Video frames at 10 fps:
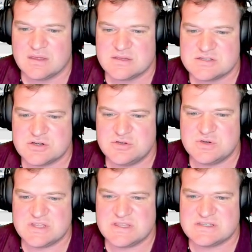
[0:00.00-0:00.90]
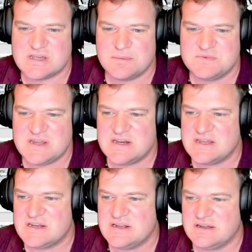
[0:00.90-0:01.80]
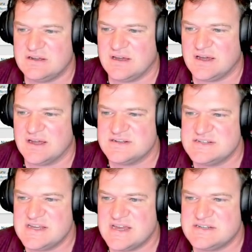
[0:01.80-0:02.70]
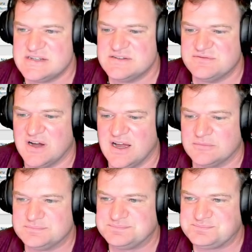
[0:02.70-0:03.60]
So you get this updated uh, DAT file.